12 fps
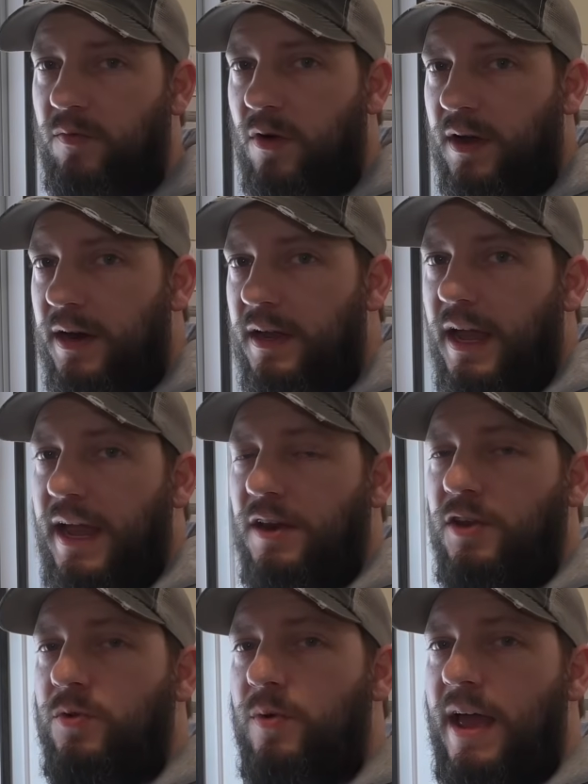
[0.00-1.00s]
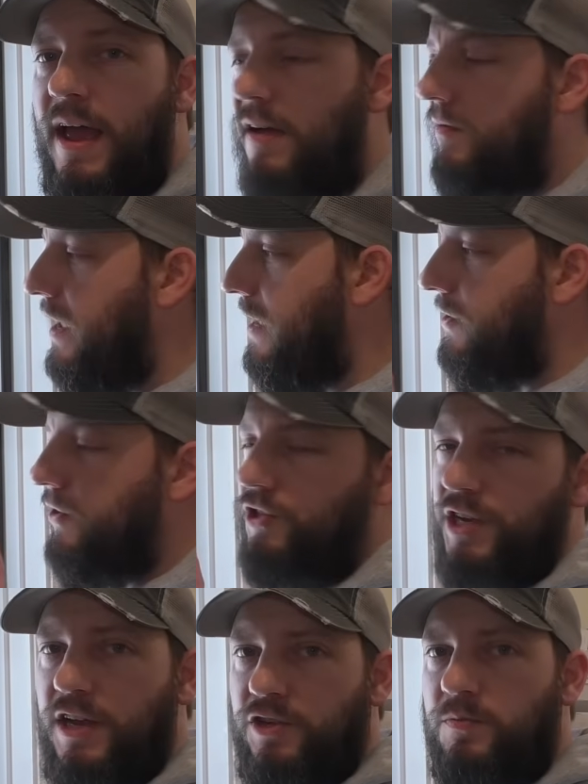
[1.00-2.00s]
one and you have
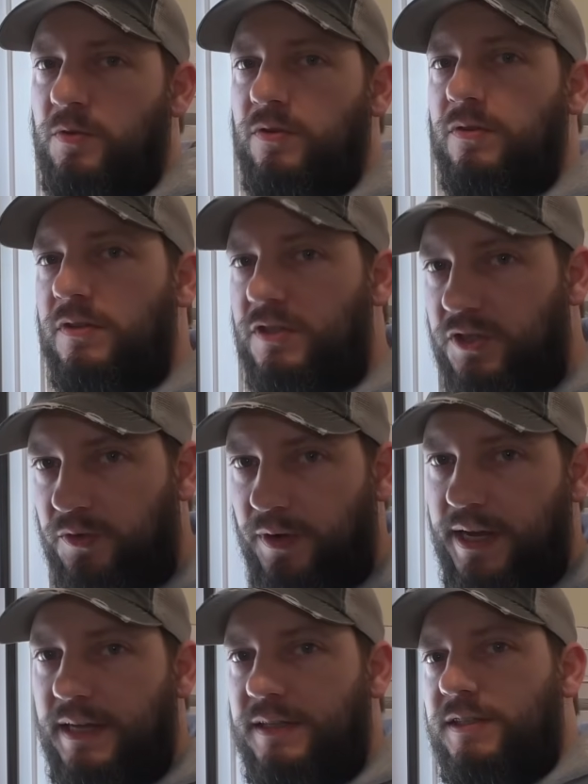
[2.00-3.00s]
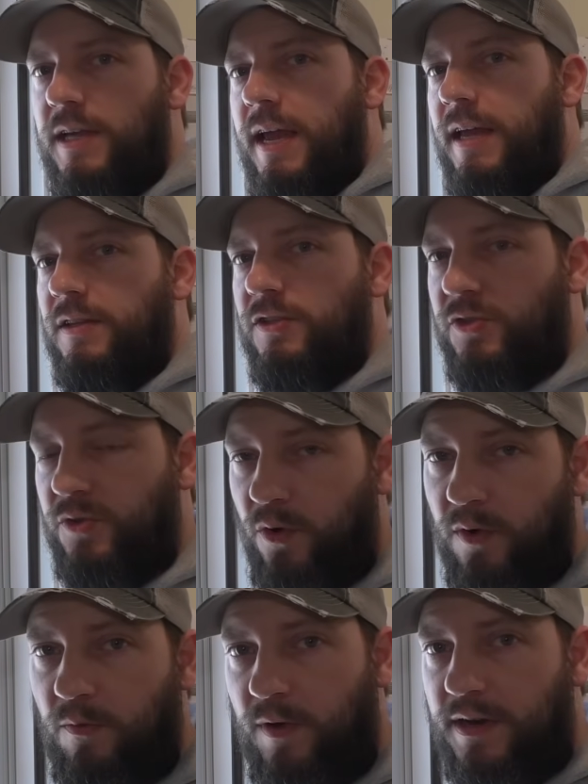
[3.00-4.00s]
interchangeable screens and
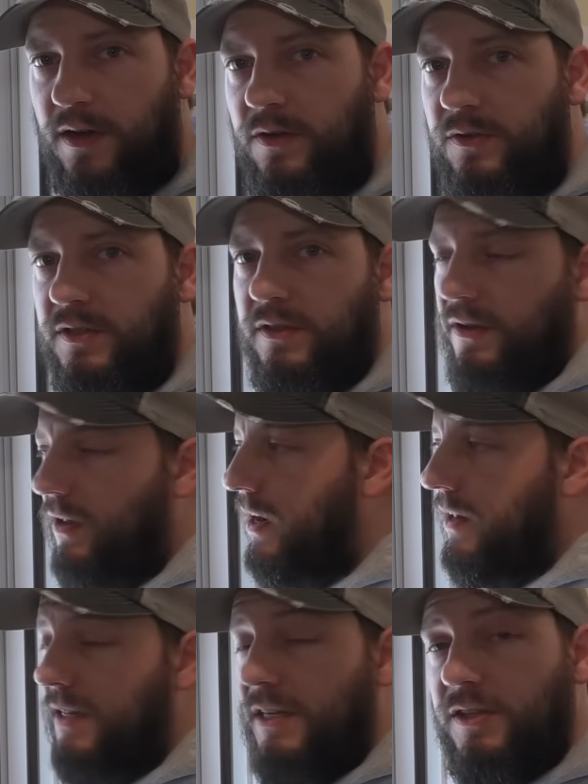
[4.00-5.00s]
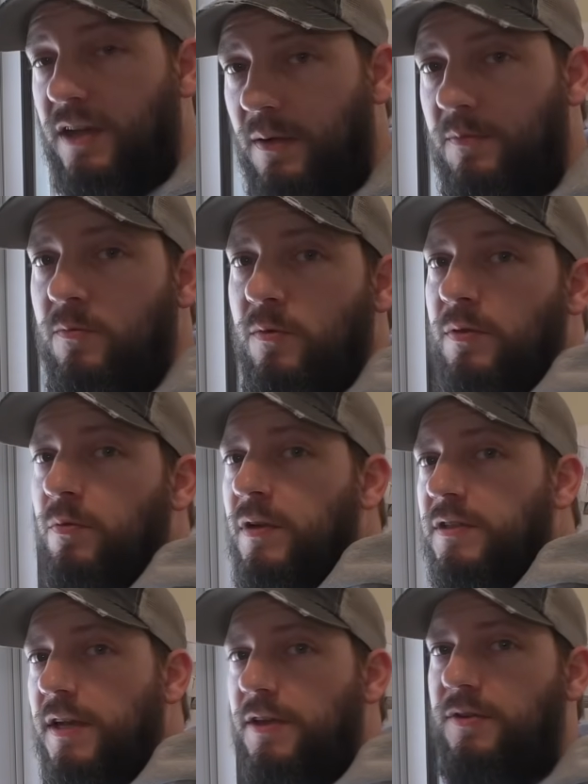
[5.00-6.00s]
storm windows, a lot of these come with
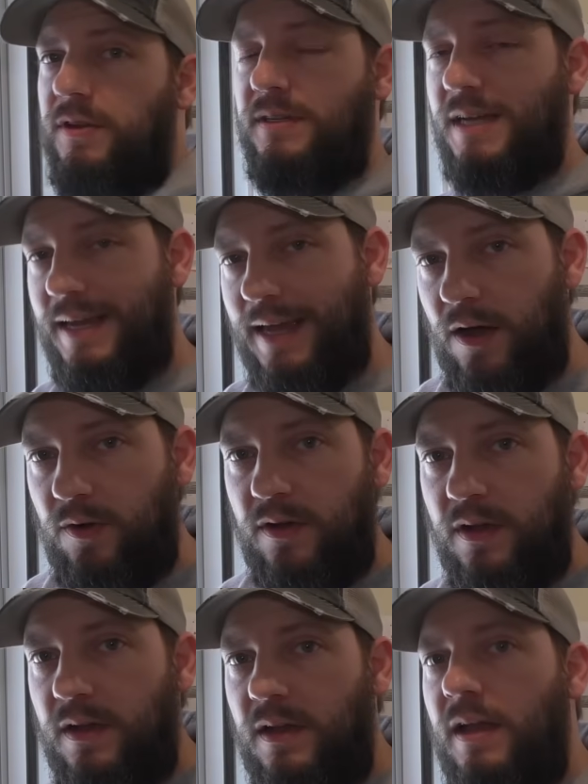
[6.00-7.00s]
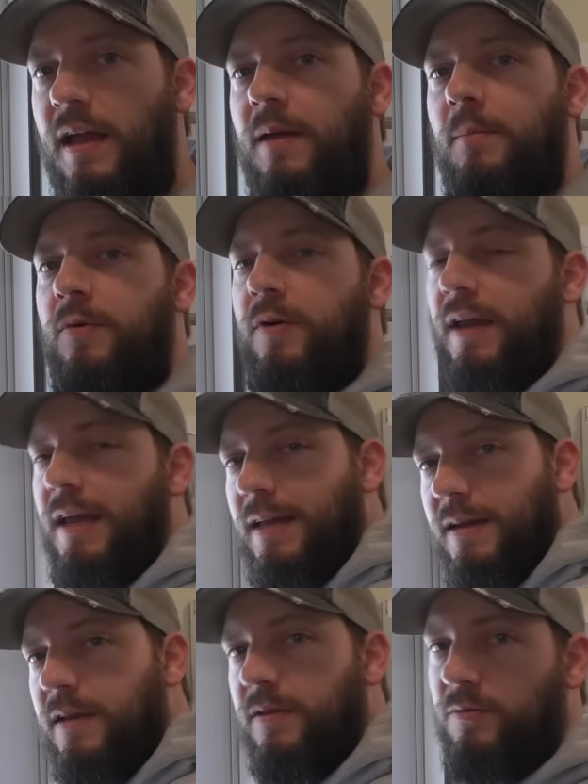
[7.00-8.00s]
ones that you can take out and put
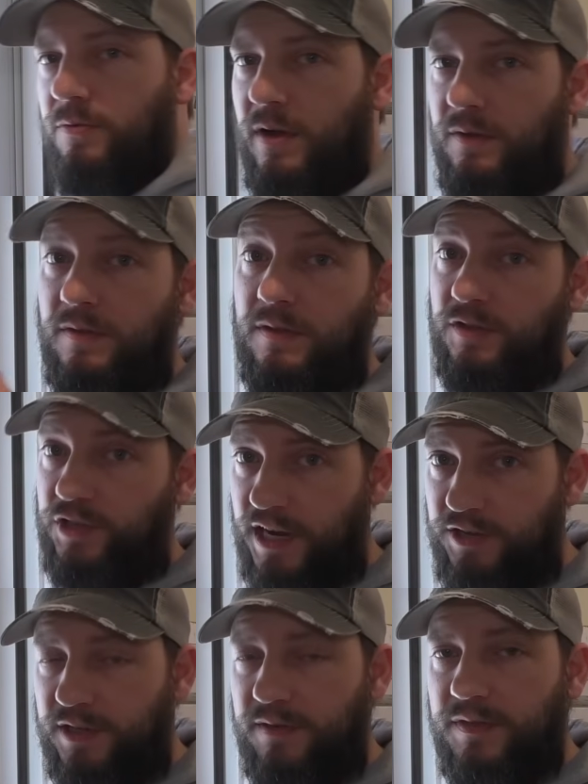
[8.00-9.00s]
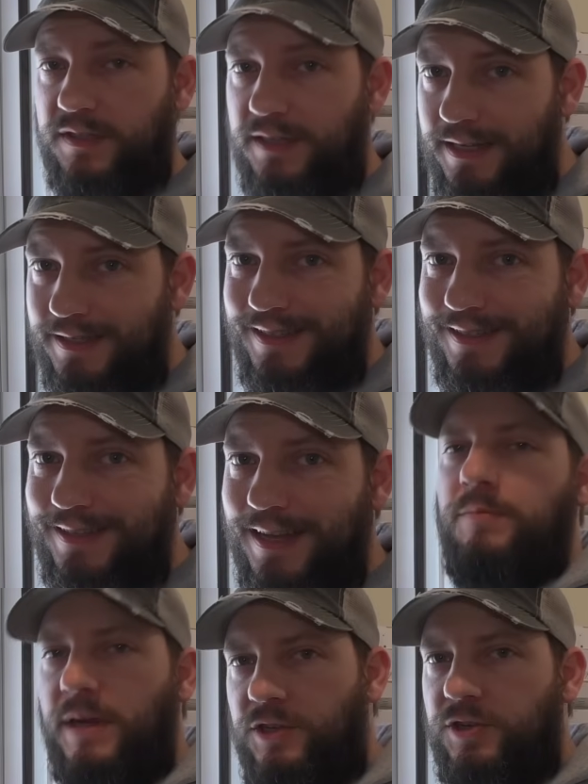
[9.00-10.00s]
in throughout the changing of the seasons.
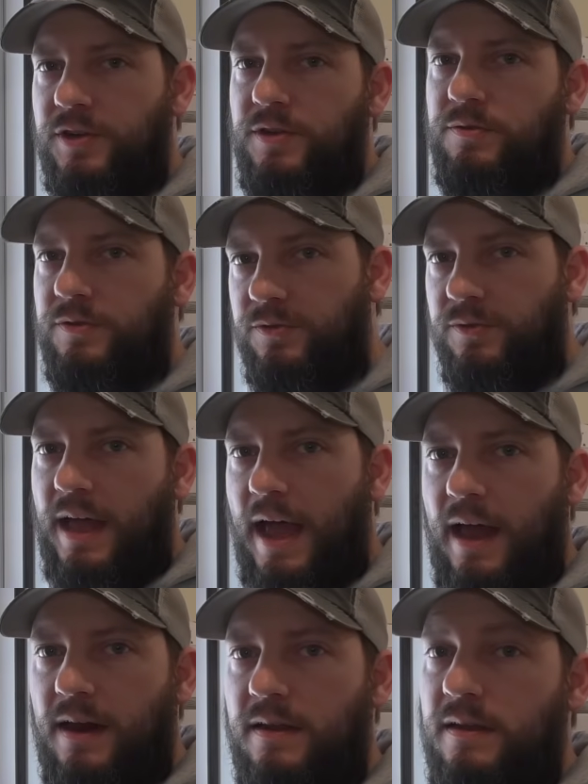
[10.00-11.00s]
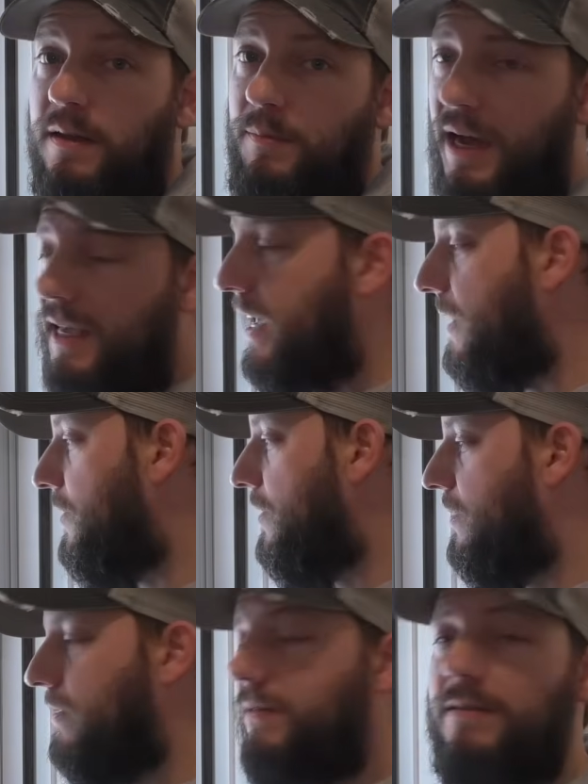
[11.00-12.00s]
Make sure you do that. In my
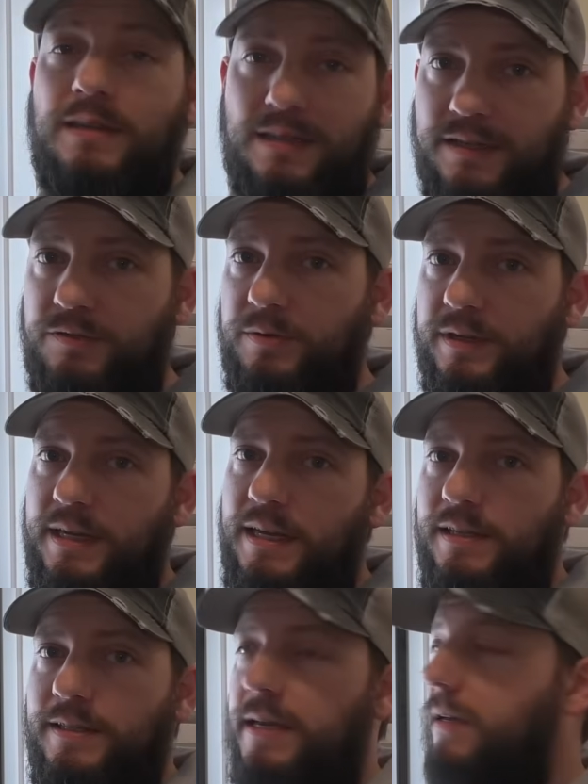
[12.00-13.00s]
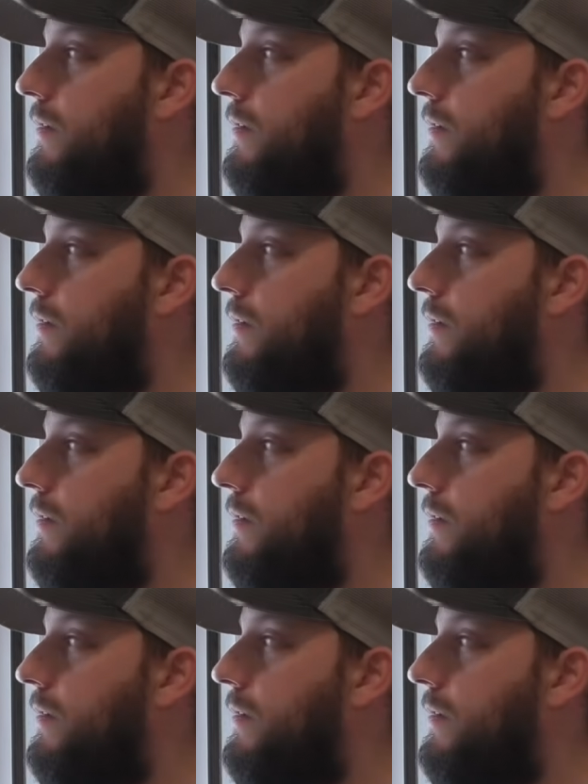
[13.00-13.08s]
case, it's really easy.